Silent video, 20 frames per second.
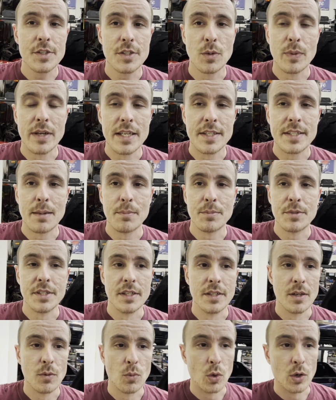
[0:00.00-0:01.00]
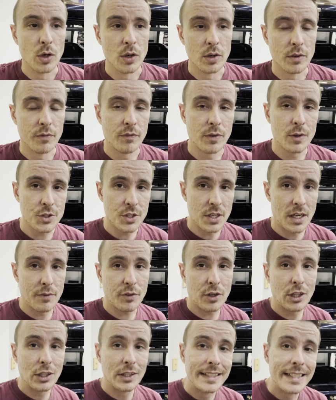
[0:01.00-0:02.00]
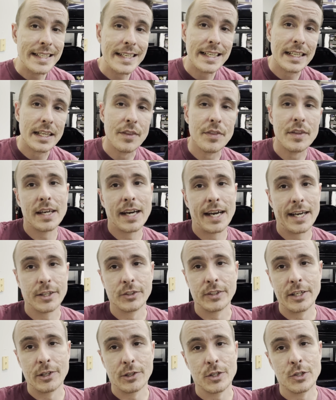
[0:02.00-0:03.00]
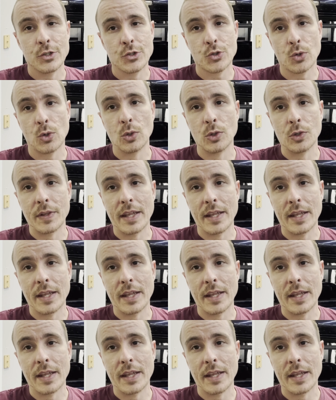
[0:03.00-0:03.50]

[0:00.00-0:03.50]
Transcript: that we attempted were, first off, cleaning the idle air controller.